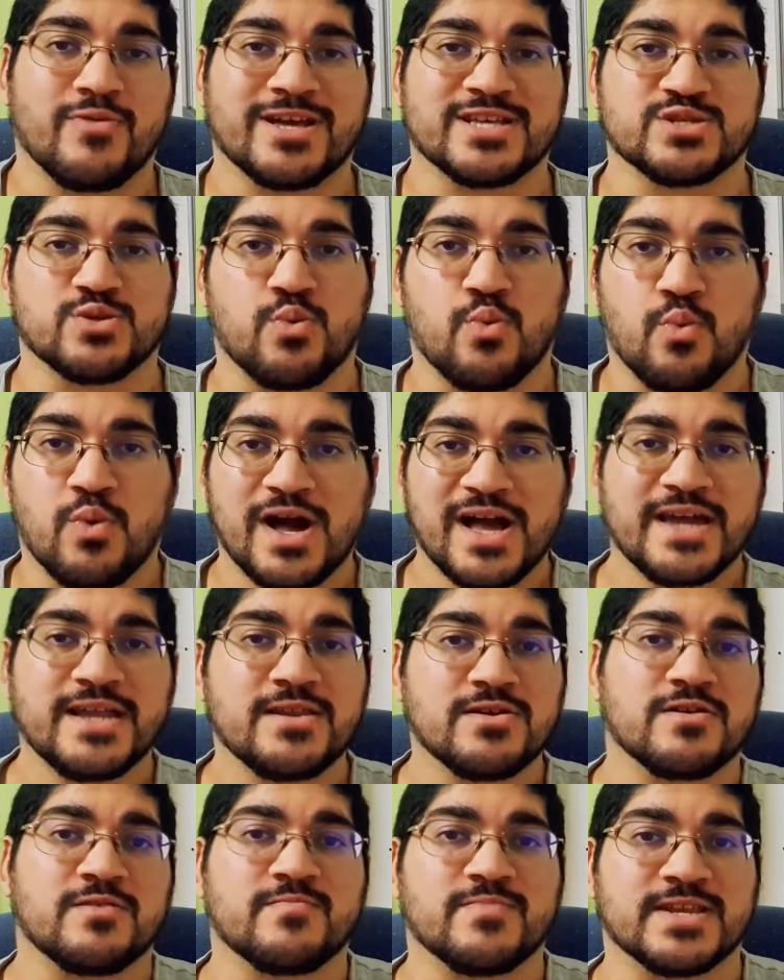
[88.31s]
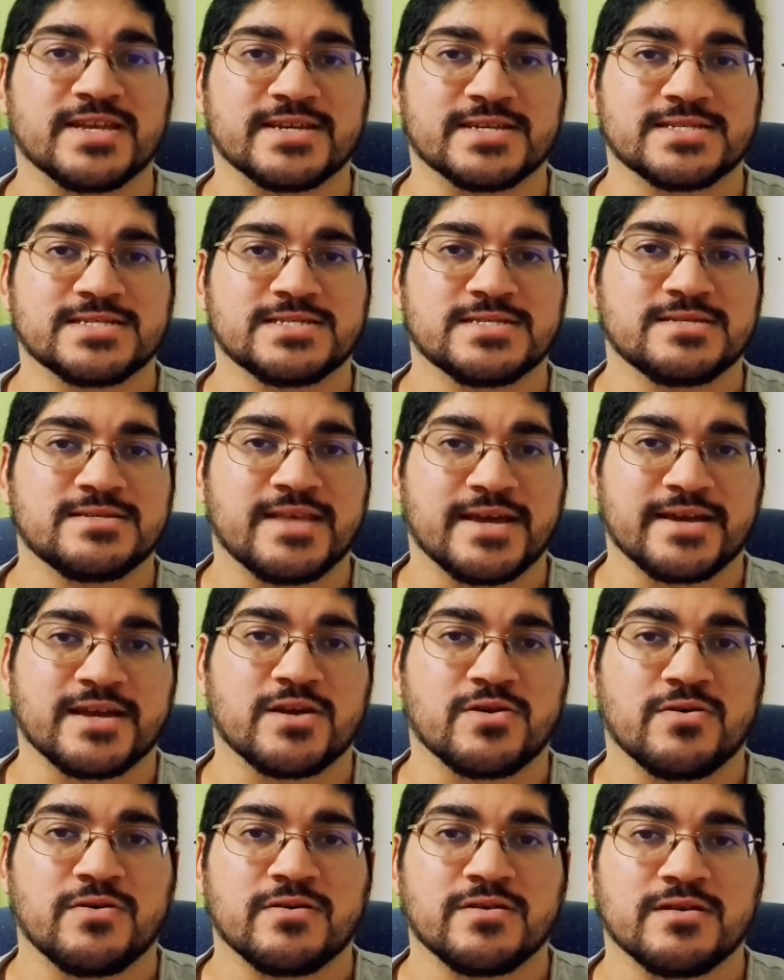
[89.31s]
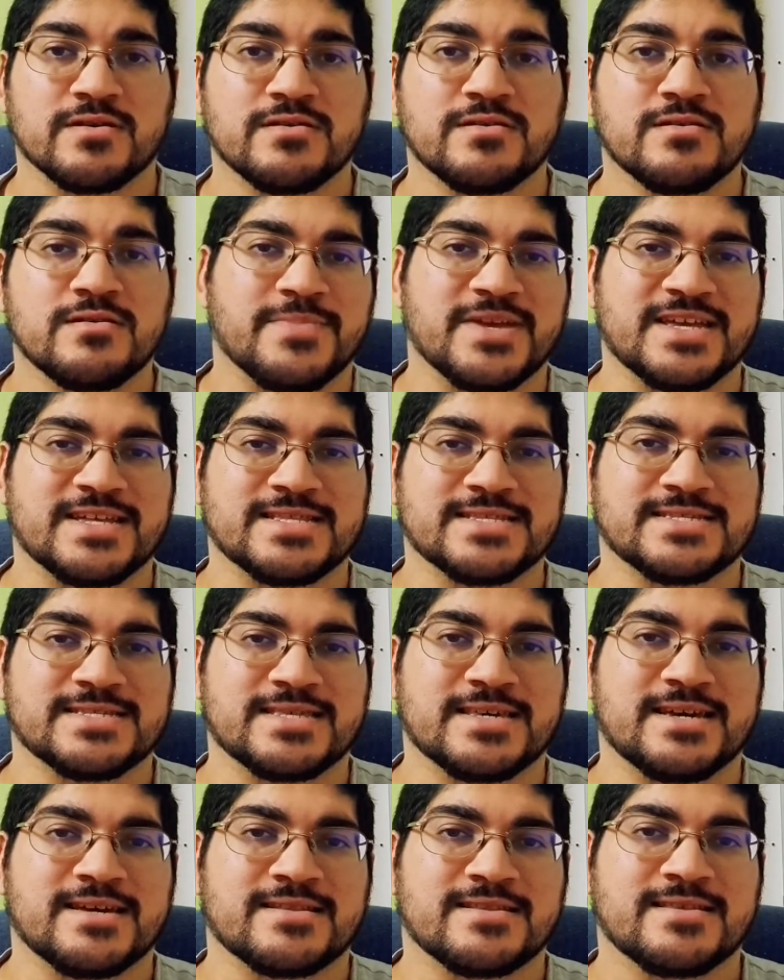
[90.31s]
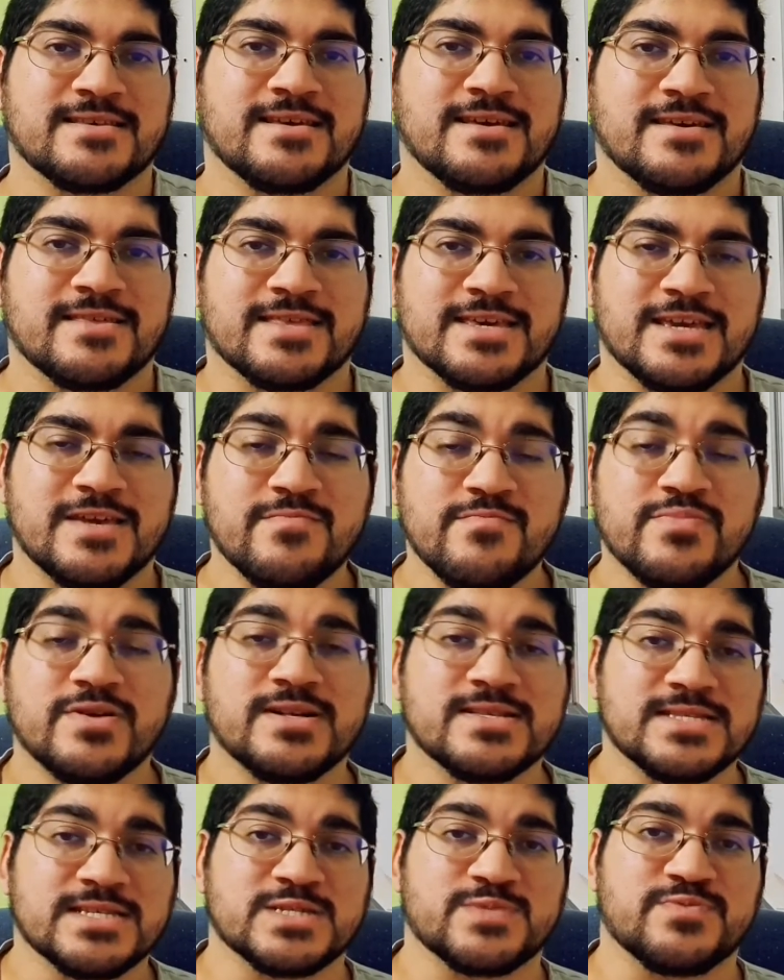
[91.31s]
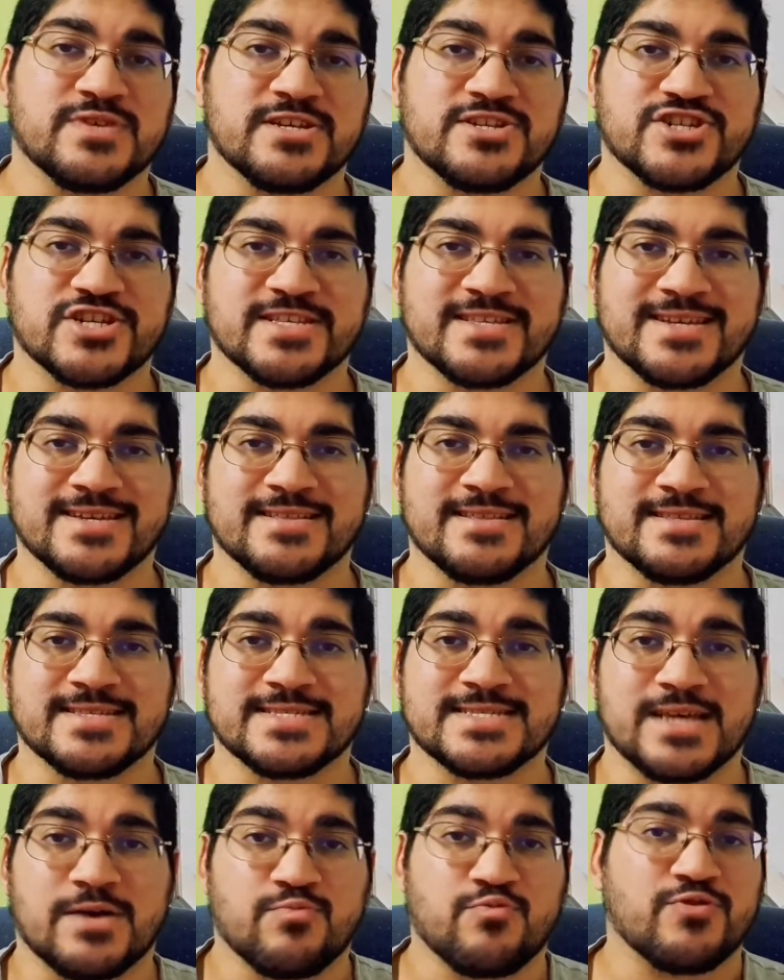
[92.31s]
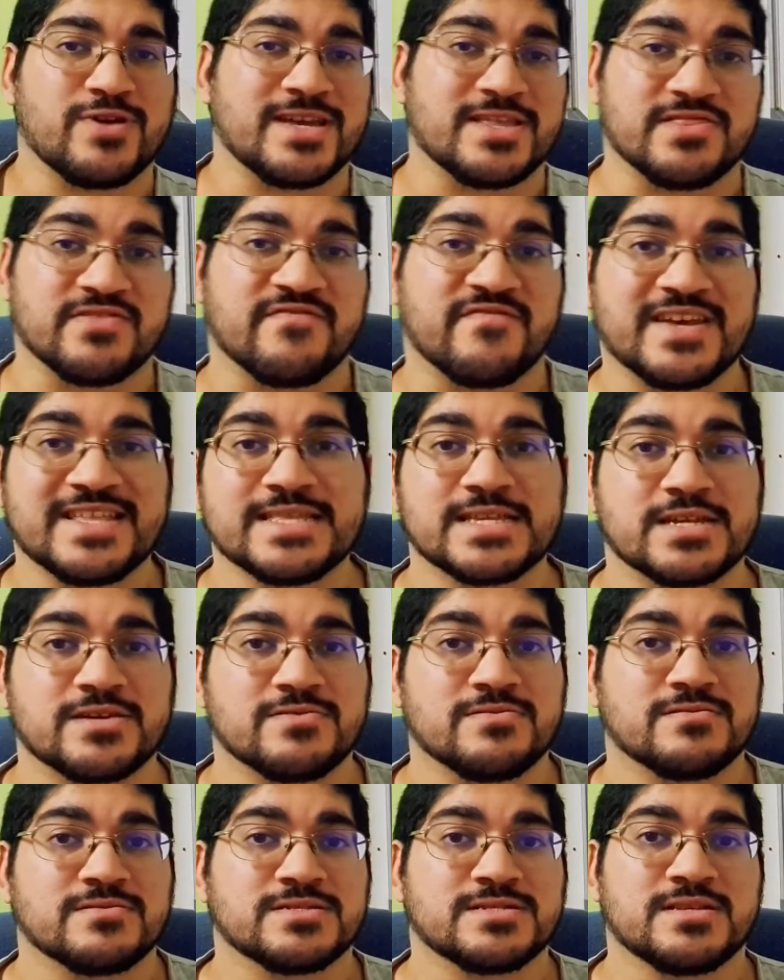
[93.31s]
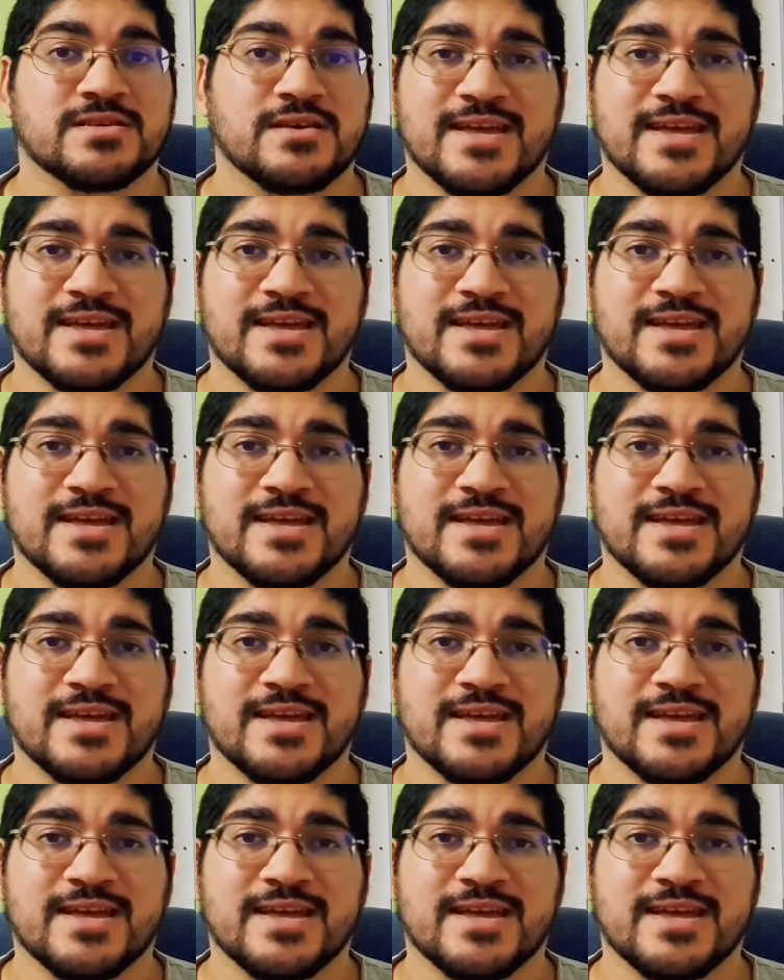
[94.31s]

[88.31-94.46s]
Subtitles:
Whereas a wide complex tachycardia means that the impulse is being generated somewhere in the ventricles.